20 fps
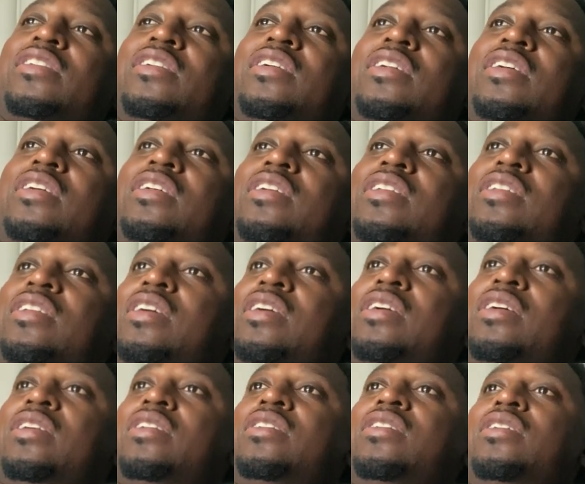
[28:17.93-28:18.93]

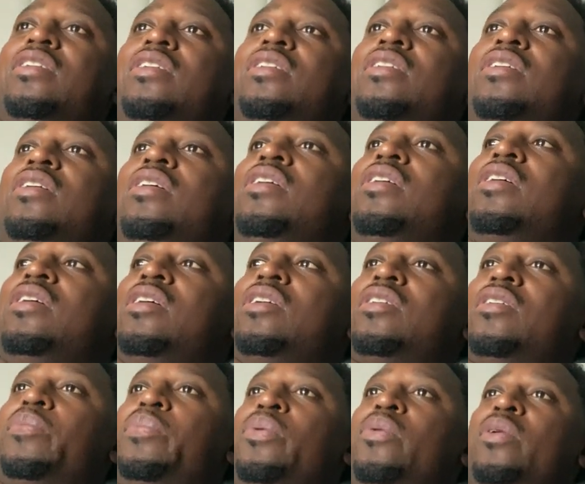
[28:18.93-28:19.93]
anything to
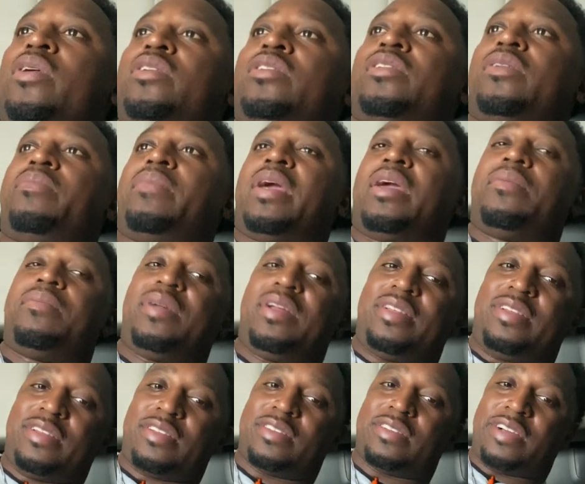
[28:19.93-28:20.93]
the point to make me
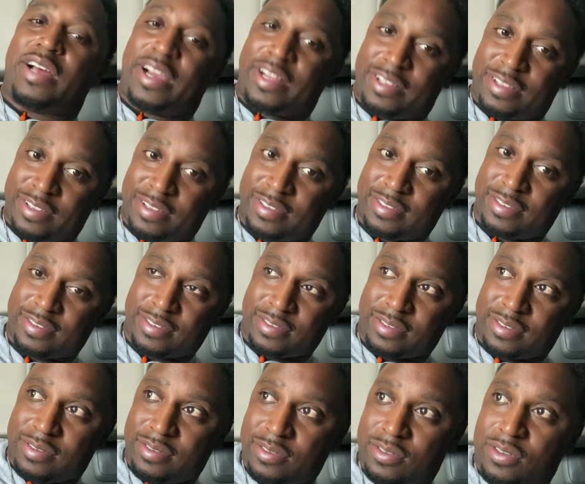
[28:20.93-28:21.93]
dislike this.
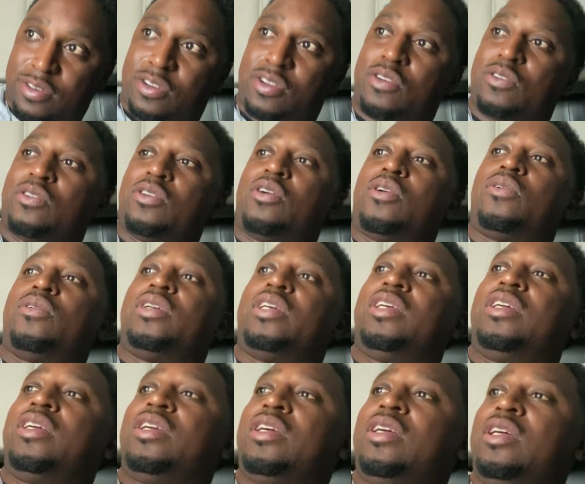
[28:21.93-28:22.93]
The
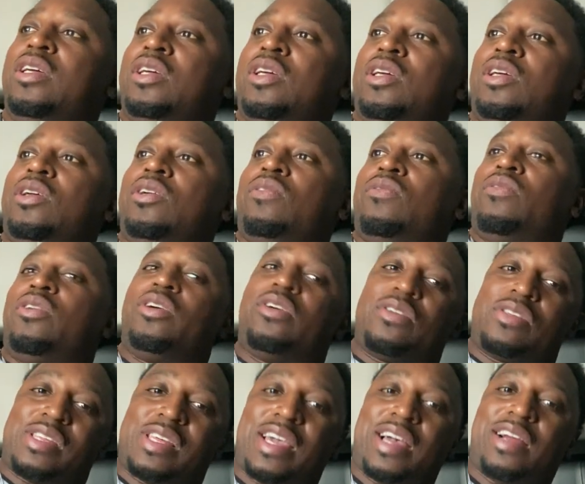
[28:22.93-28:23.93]
only real
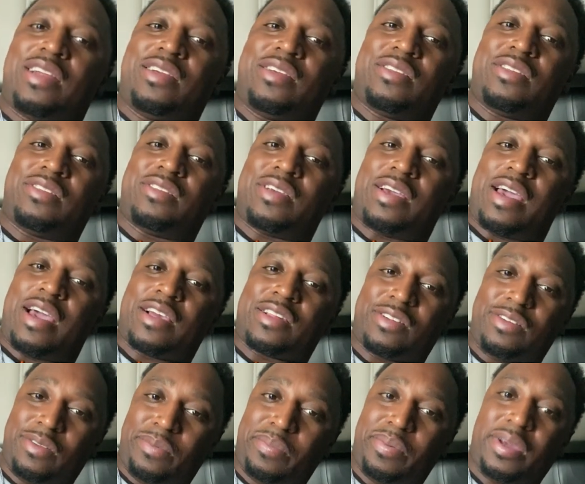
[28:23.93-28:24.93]
challenge is
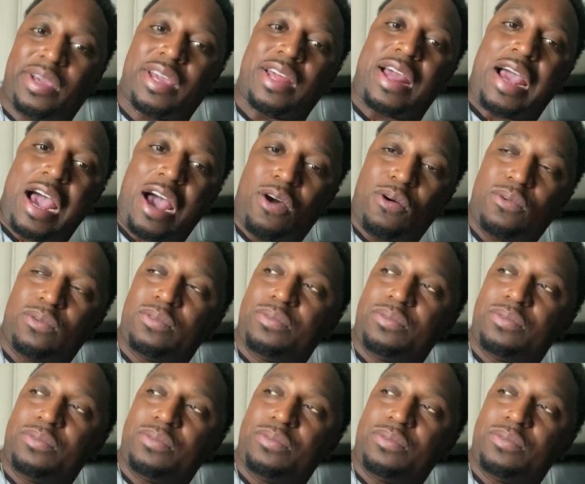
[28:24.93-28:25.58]
actually being out